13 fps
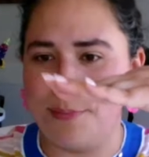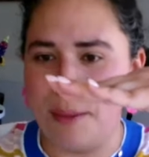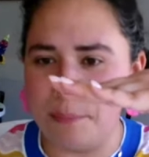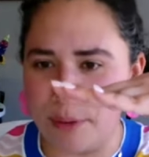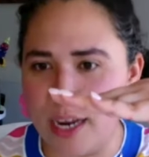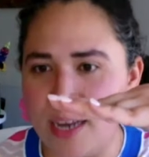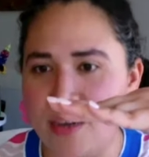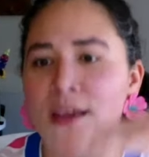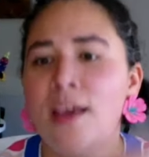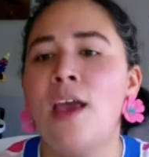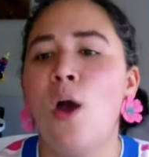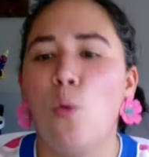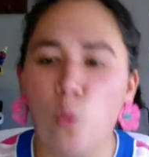membrane,
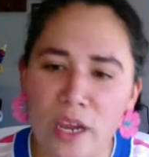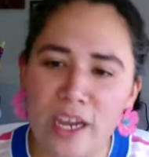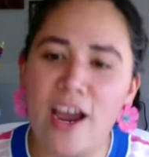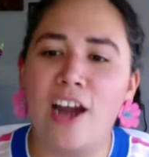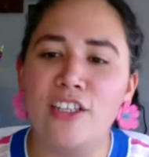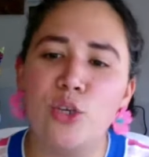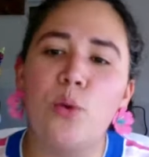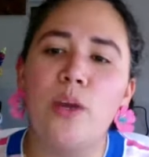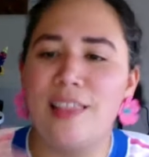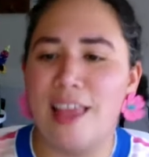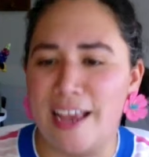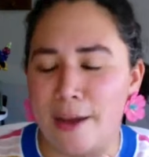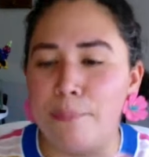we are doing
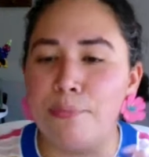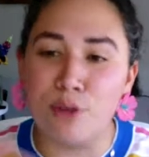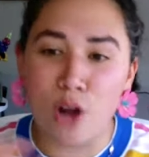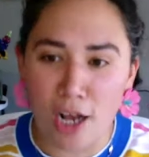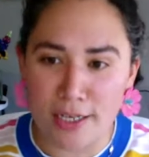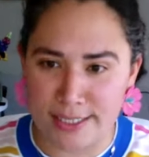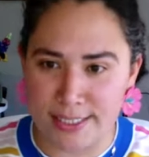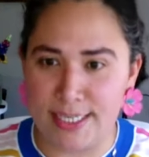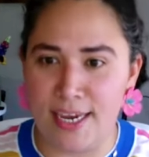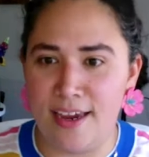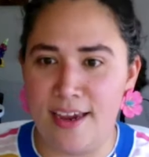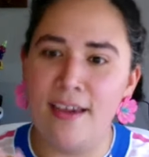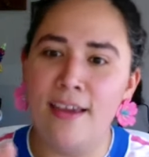like a
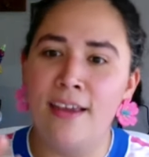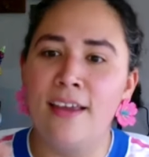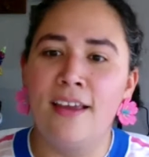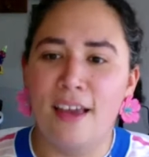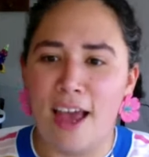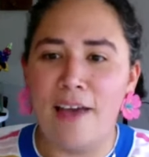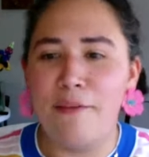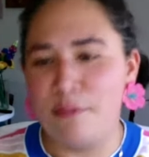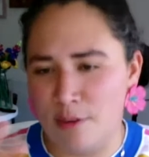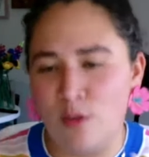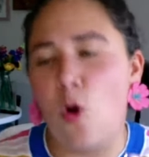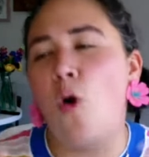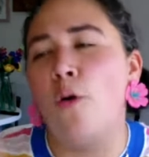proxy,
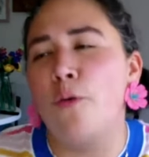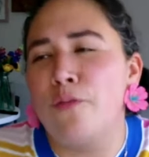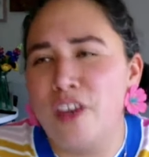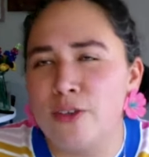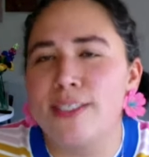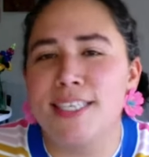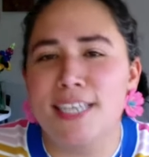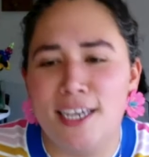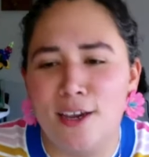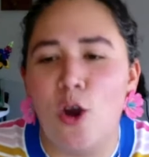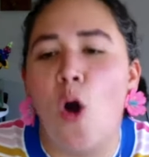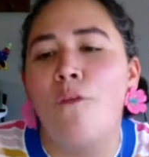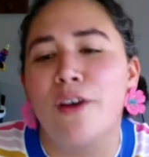obviously
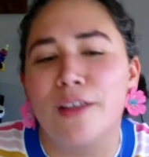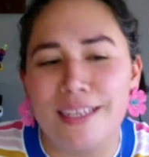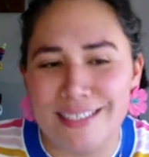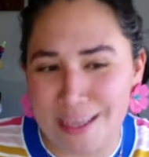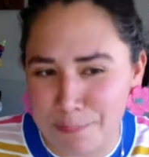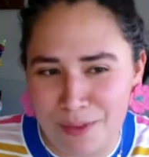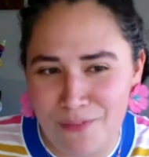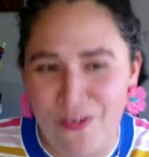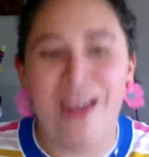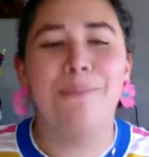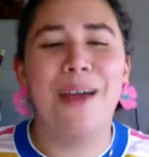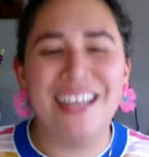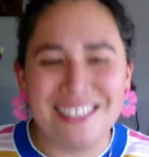overly
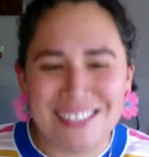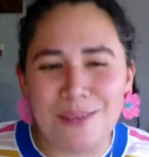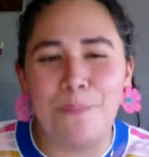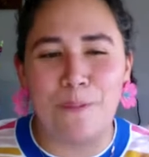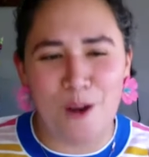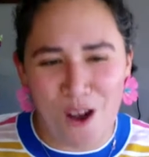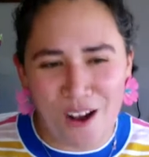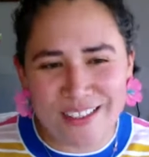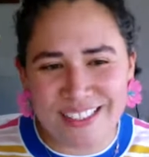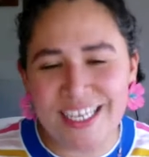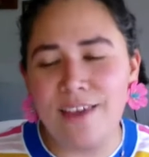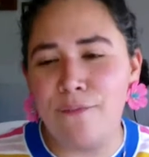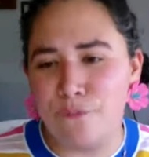simplified, but it's a
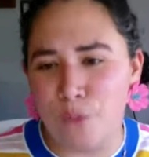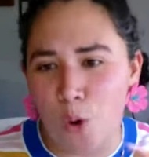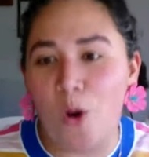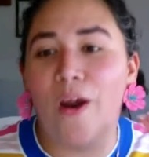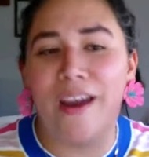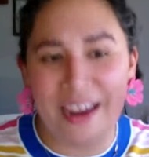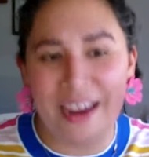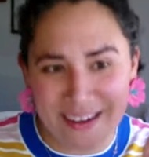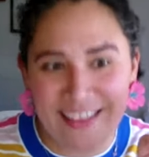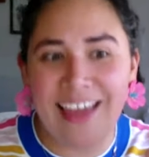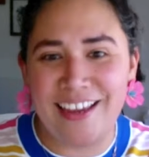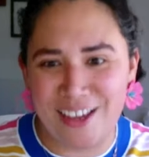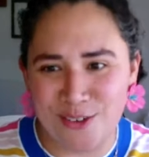proxy for,
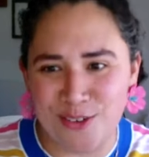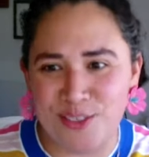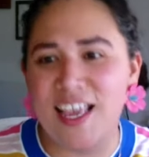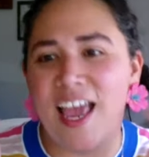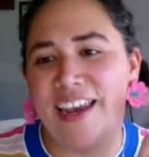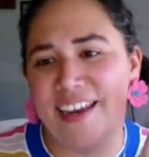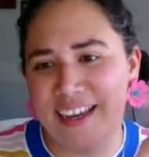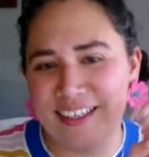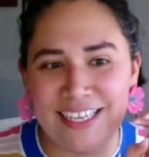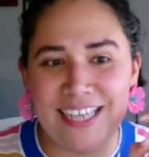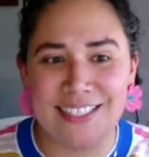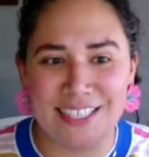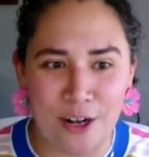like you said,
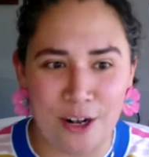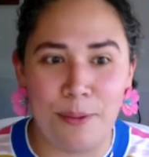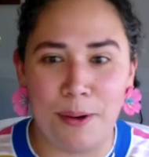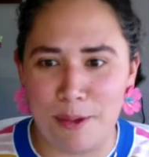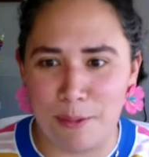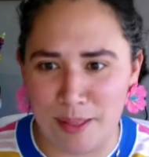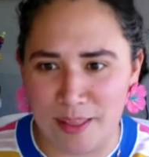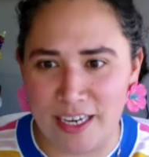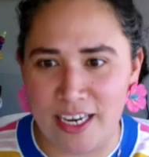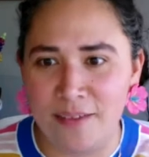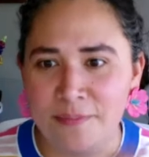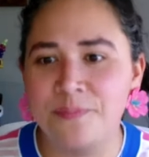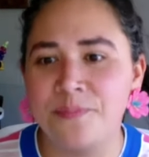intestinal permeability.